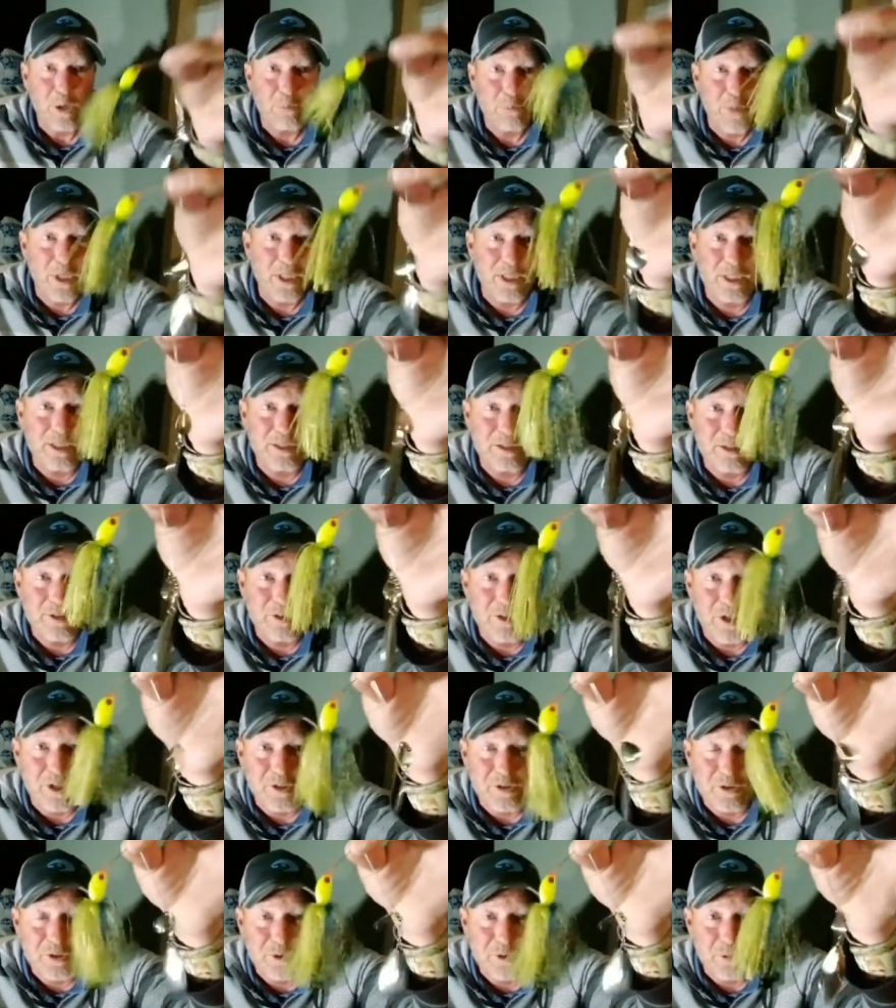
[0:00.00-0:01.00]
But this is
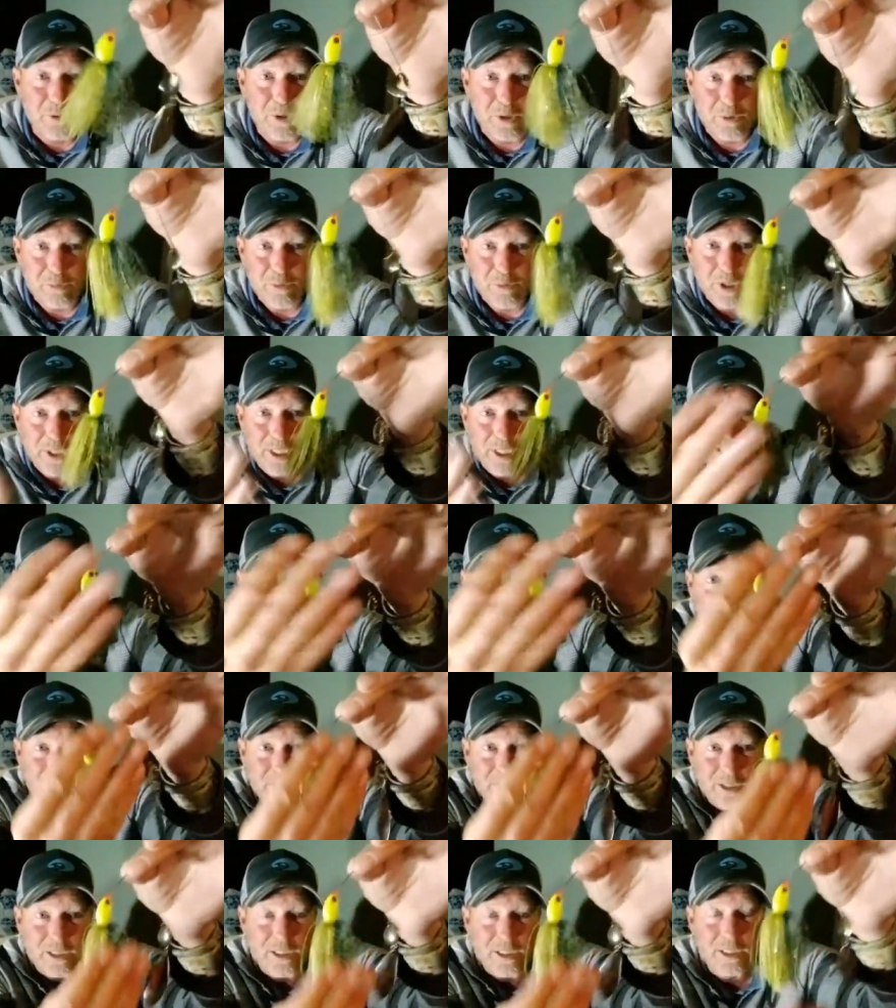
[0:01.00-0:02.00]
also a really
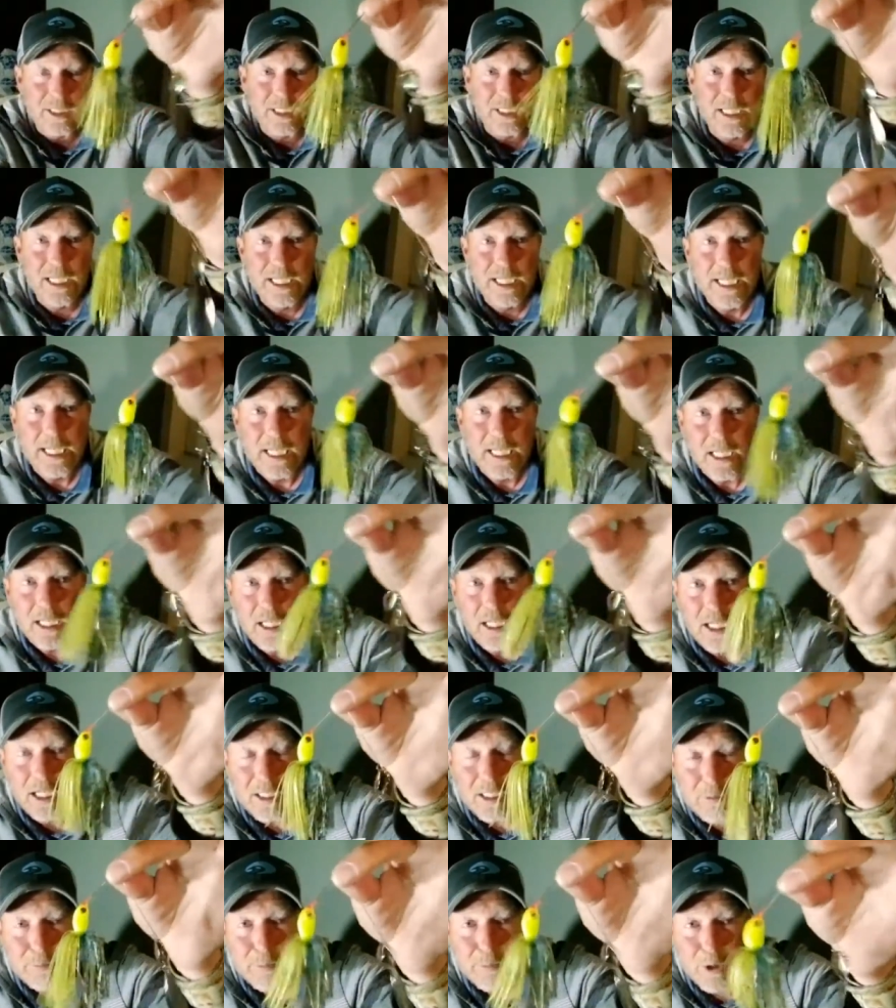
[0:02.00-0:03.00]
good
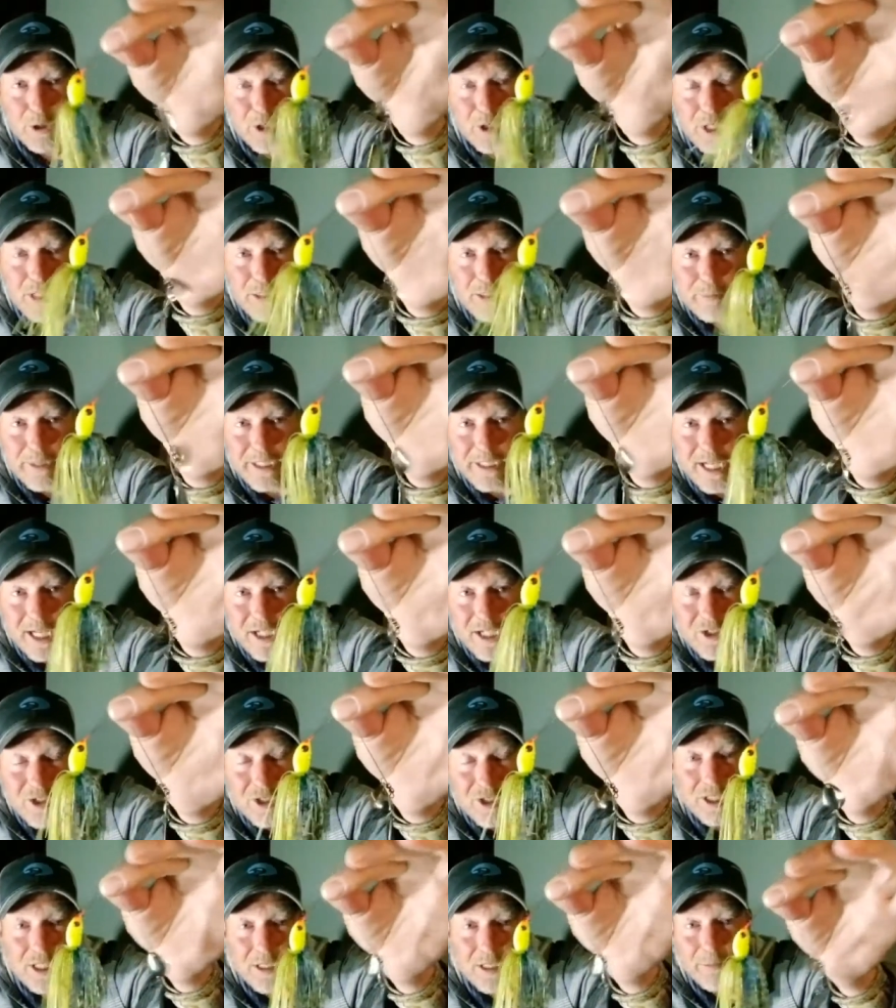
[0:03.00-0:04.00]
bluegill
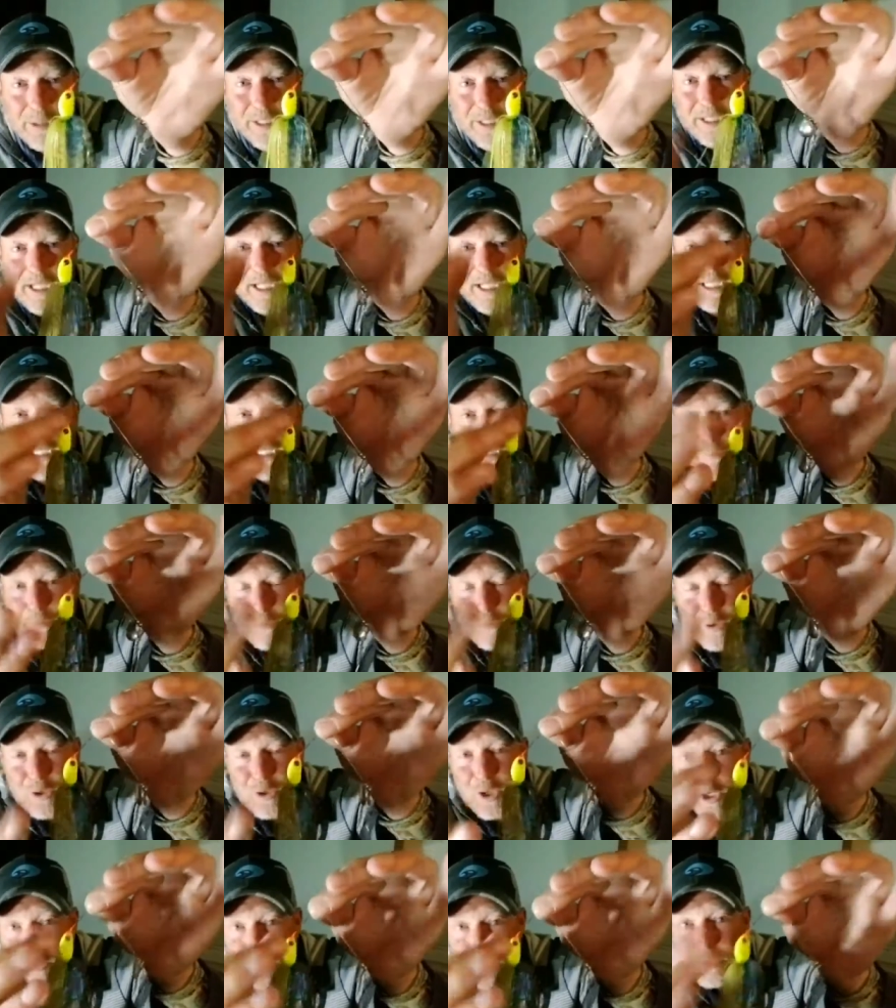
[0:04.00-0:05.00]
imitation. I mean, it's got the
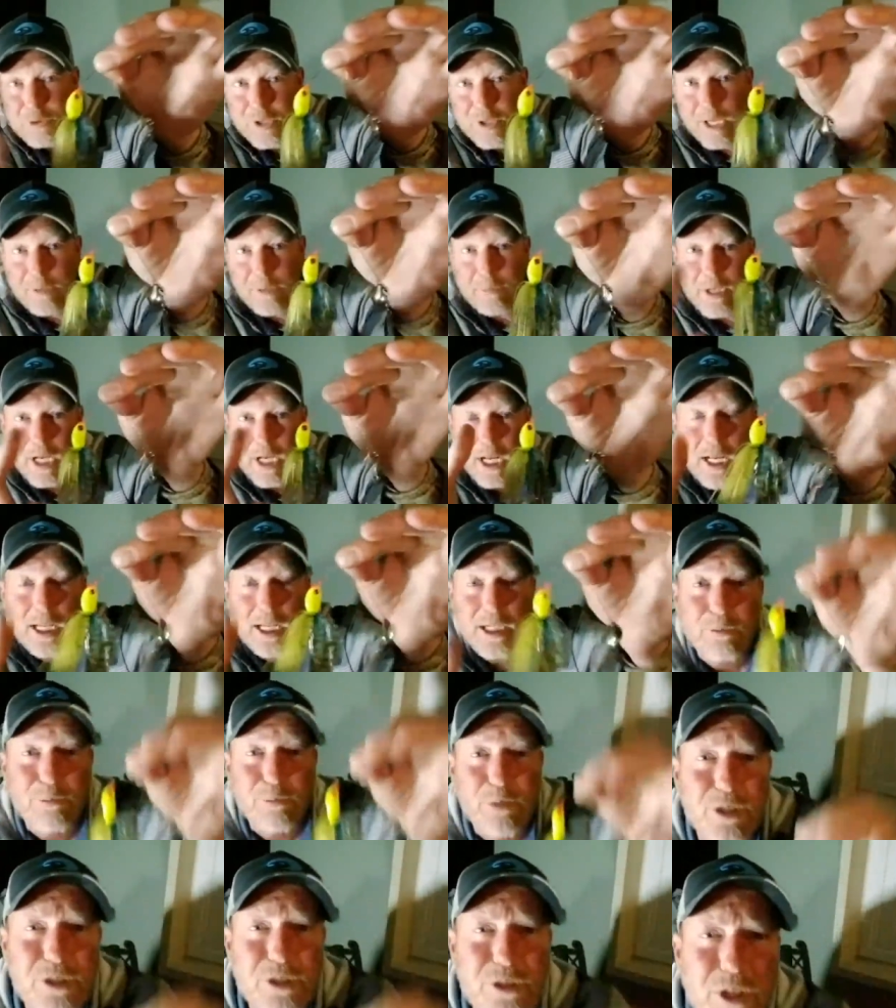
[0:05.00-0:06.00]
chartreuse head, but I like it
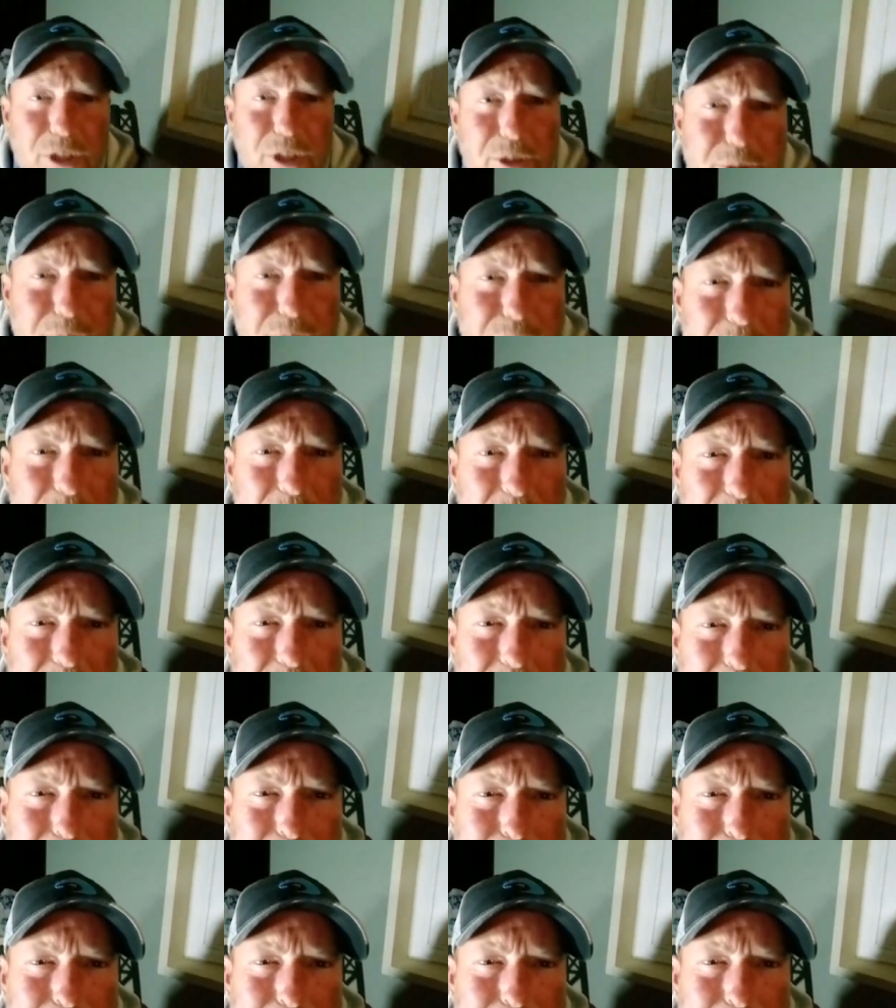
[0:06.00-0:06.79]
with the chartreuse head.